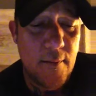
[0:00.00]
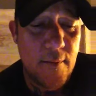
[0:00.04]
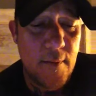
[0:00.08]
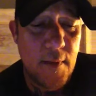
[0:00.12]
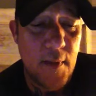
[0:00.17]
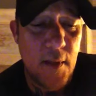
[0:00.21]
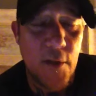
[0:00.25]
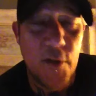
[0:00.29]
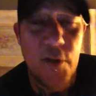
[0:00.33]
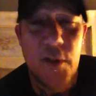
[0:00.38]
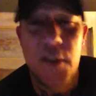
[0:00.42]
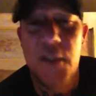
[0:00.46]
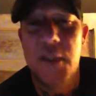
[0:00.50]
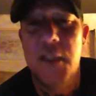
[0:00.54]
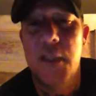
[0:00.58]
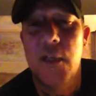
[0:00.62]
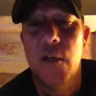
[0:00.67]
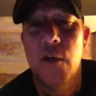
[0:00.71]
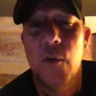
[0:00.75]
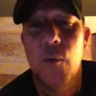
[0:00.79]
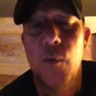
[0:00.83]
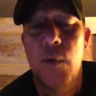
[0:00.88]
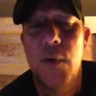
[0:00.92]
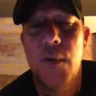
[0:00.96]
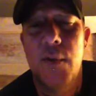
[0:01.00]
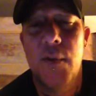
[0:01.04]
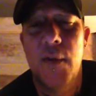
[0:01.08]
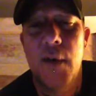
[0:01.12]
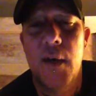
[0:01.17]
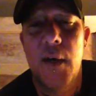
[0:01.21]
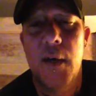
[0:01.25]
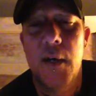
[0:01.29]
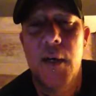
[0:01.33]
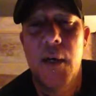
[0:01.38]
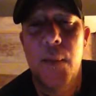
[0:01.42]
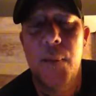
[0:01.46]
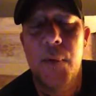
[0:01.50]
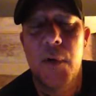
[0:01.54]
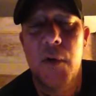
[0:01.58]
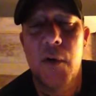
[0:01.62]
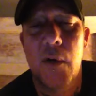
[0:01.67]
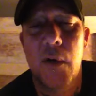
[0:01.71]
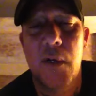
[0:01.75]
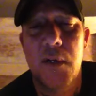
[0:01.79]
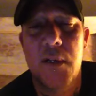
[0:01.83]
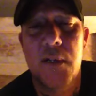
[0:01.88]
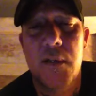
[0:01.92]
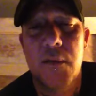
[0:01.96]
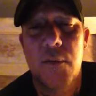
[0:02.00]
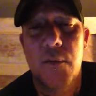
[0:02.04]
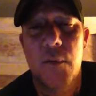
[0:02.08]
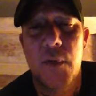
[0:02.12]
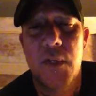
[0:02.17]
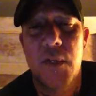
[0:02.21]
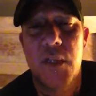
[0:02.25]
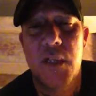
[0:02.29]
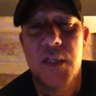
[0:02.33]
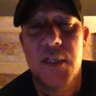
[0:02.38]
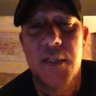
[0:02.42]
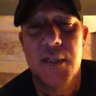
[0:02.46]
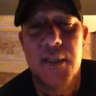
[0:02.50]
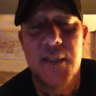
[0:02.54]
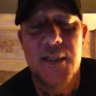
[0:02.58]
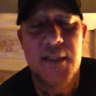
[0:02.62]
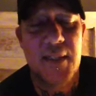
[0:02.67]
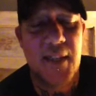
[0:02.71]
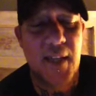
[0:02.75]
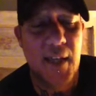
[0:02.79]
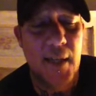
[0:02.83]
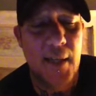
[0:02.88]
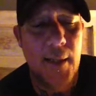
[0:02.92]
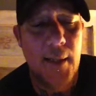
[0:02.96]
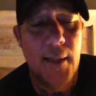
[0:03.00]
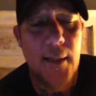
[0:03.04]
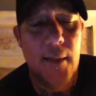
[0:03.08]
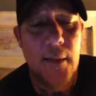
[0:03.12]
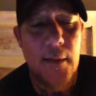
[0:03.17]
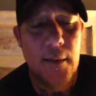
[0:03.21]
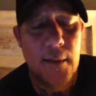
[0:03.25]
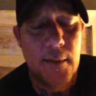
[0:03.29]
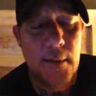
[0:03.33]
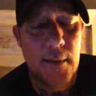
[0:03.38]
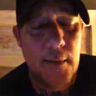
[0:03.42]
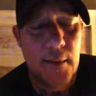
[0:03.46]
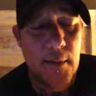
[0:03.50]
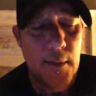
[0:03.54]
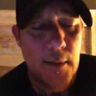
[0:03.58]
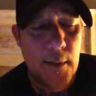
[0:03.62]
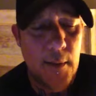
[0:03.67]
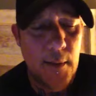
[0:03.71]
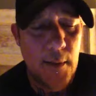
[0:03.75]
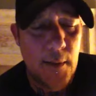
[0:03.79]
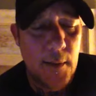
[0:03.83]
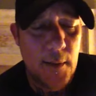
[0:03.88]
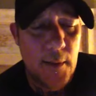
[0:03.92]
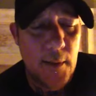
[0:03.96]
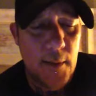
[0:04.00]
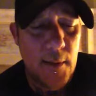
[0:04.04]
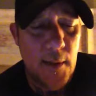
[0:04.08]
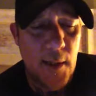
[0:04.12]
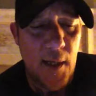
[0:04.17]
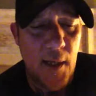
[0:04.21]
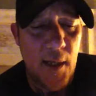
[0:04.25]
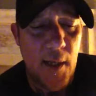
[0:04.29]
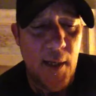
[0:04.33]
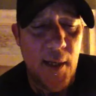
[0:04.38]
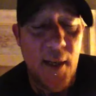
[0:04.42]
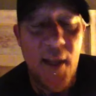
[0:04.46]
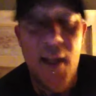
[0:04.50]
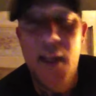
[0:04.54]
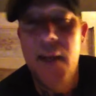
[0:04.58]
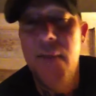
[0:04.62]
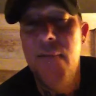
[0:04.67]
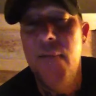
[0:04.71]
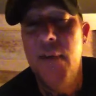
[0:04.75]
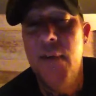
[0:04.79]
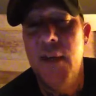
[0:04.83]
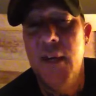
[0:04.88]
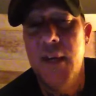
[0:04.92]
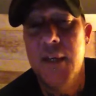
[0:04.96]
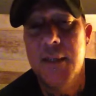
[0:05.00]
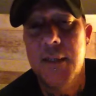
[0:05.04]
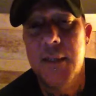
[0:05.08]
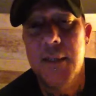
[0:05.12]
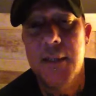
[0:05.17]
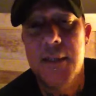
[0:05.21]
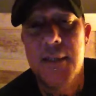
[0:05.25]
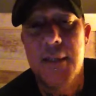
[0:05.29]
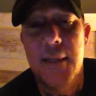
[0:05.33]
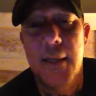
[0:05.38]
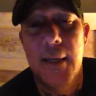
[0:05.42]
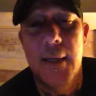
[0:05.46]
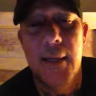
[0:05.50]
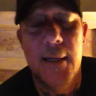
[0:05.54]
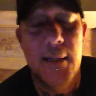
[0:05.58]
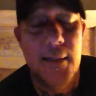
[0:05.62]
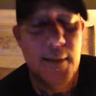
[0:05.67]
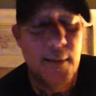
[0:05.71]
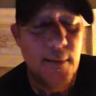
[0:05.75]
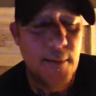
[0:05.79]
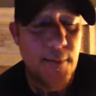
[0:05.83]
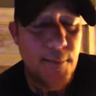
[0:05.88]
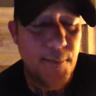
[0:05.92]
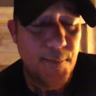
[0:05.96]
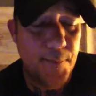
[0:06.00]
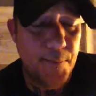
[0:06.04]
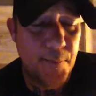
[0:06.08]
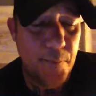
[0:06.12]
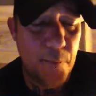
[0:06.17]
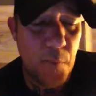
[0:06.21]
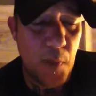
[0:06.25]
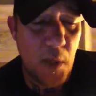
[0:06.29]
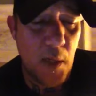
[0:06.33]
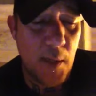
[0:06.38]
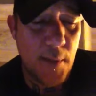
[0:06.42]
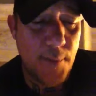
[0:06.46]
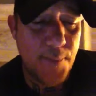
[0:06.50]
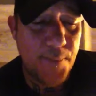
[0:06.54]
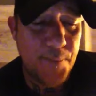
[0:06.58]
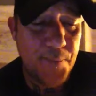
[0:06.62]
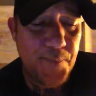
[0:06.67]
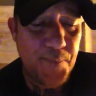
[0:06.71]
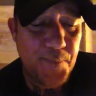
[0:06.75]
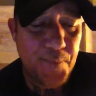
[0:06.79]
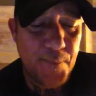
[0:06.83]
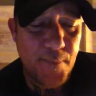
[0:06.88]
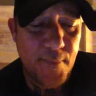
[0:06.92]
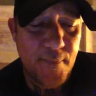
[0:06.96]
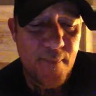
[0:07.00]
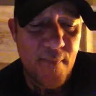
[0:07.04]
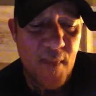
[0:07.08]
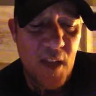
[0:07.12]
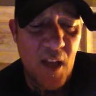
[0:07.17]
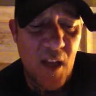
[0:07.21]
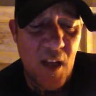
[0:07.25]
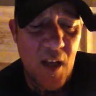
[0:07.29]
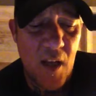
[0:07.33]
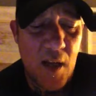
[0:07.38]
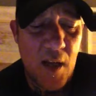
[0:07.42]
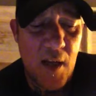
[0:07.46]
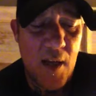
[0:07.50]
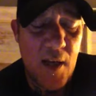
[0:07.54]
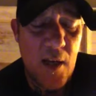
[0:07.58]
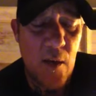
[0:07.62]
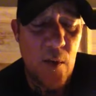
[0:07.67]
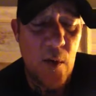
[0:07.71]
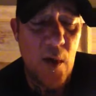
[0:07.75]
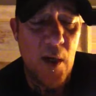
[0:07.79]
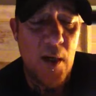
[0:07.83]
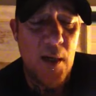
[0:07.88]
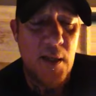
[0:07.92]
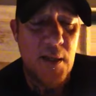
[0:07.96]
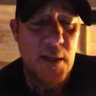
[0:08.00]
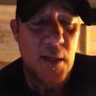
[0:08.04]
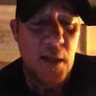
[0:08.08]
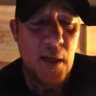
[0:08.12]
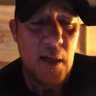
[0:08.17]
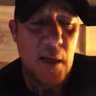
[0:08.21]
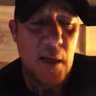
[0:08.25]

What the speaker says: you know, she's dealing with hypocrites, which is a sin, and envy is a sin. But anyways,